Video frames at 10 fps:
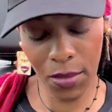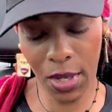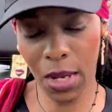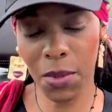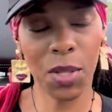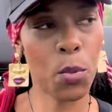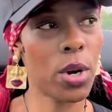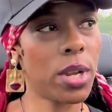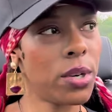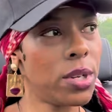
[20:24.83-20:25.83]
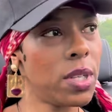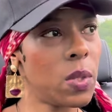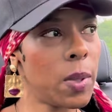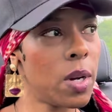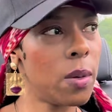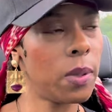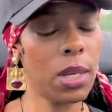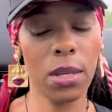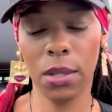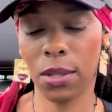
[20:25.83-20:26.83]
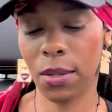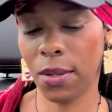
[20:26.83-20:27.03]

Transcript: Give me some more energy, spirit, please.